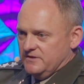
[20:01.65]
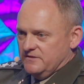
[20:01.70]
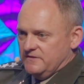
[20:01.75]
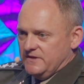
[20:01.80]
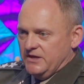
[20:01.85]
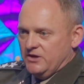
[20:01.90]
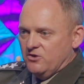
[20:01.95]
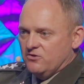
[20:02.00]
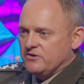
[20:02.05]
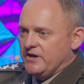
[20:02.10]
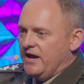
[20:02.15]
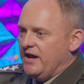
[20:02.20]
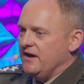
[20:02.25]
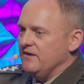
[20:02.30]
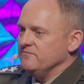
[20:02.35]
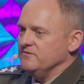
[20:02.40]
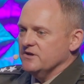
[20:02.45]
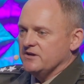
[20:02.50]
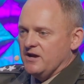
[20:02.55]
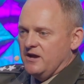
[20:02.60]
They don't
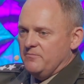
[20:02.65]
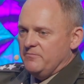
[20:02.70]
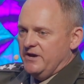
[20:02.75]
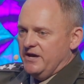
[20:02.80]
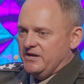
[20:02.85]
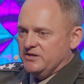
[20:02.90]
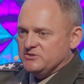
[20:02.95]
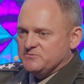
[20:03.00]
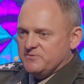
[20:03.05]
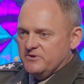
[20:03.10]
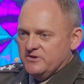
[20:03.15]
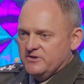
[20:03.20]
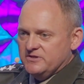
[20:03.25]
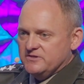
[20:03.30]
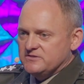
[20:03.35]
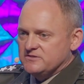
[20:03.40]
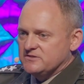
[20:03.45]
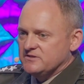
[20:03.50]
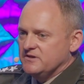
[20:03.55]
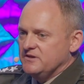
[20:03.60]
have the combat
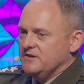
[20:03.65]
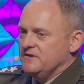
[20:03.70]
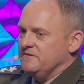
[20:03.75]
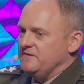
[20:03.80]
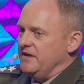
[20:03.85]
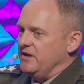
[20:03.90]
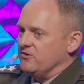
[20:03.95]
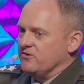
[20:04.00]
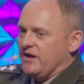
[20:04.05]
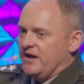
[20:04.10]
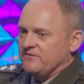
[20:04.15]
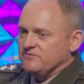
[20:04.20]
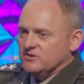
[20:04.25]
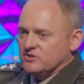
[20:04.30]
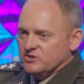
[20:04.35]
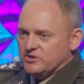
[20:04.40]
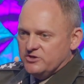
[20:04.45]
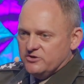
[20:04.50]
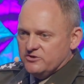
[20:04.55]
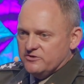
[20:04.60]
experience. They don't have the
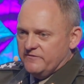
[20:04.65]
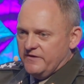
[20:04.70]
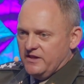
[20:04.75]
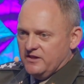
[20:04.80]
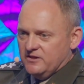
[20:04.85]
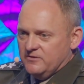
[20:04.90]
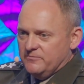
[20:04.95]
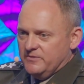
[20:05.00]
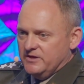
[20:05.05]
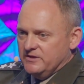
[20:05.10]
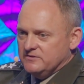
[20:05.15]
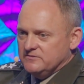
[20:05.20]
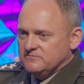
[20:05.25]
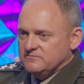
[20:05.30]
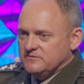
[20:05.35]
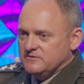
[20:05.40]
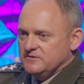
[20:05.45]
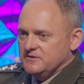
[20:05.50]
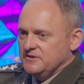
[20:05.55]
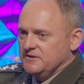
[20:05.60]
leader development.
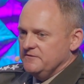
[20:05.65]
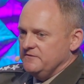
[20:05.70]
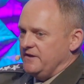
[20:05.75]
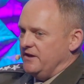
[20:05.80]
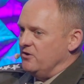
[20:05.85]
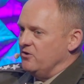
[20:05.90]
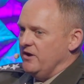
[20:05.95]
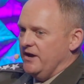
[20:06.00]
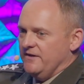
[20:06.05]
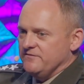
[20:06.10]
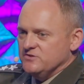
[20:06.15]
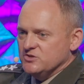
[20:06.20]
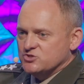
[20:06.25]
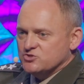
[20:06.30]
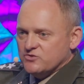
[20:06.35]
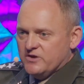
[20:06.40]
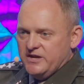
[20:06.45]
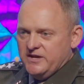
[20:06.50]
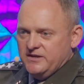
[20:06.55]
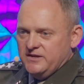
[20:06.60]
They don't have the
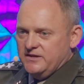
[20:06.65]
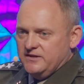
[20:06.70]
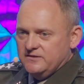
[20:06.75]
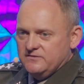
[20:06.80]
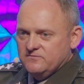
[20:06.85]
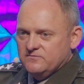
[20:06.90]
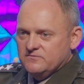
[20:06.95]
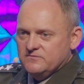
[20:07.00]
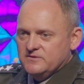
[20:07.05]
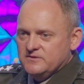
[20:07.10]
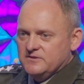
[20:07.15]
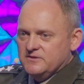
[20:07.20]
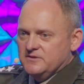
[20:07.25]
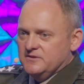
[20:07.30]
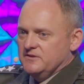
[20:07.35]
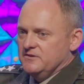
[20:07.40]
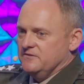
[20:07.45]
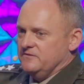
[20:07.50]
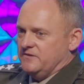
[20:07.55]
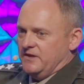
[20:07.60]
training.
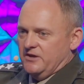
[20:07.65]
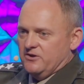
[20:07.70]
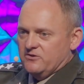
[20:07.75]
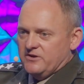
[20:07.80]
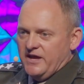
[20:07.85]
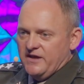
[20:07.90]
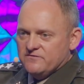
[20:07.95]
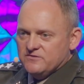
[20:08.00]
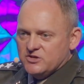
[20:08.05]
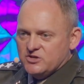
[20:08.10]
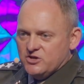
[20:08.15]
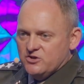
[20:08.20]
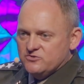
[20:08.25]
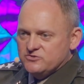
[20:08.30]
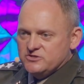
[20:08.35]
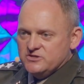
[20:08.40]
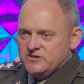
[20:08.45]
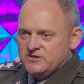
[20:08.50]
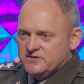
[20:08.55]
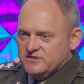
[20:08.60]
They don't have the
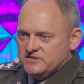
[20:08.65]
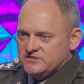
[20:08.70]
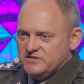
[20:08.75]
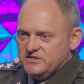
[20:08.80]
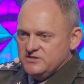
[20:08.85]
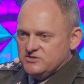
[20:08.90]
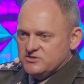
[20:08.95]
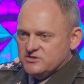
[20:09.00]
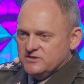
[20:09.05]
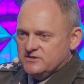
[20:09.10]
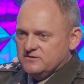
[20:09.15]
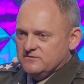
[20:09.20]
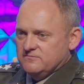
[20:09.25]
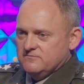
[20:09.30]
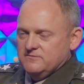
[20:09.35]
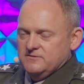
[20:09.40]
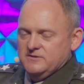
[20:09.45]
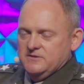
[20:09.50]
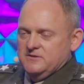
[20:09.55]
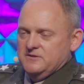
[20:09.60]
coaching and the teaching.
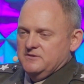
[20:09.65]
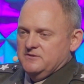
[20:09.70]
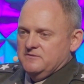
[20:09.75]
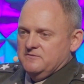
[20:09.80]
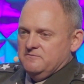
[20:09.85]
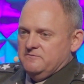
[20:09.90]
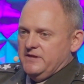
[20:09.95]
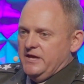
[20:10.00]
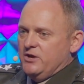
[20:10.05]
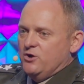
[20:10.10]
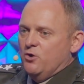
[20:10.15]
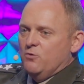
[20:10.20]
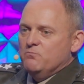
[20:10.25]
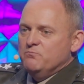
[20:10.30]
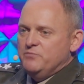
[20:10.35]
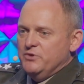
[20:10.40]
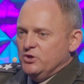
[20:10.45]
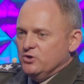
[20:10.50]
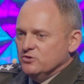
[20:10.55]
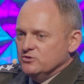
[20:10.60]
They
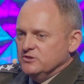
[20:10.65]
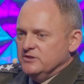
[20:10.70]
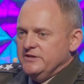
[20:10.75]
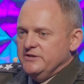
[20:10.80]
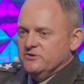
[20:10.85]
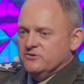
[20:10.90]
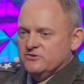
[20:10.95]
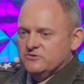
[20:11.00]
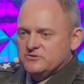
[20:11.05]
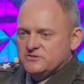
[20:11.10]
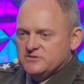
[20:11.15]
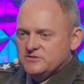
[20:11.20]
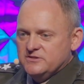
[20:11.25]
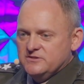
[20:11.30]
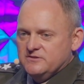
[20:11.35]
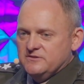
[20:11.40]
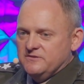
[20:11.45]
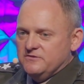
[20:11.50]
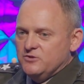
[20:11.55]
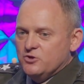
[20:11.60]
don't build leaders.
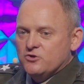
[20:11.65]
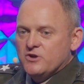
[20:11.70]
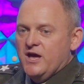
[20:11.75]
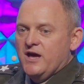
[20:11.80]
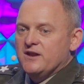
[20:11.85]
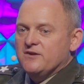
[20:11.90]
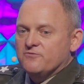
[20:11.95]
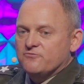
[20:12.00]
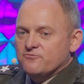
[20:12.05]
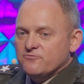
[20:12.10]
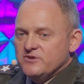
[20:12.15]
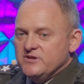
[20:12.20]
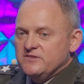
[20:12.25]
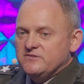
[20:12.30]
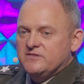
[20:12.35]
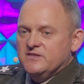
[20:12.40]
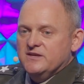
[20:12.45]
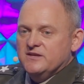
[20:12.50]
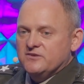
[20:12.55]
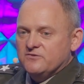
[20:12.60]
They're not a free
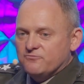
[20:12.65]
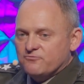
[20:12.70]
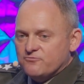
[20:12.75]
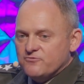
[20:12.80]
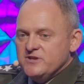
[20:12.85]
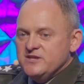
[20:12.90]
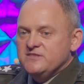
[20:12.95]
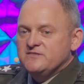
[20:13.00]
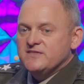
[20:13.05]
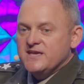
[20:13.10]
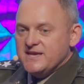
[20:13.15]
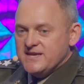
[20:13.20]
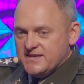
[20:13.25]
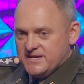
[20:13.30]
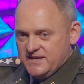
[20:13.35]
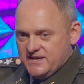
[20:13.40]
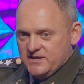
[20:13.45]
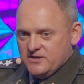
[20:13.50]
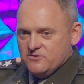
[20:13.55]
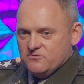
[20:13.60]

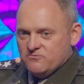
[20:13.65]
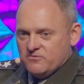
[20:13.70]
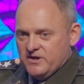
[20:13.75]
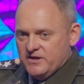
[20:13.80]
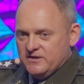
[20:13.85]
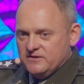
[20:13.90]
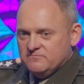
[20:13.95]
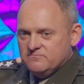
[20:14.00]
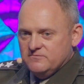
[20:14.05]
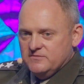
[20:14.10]
thinking, right?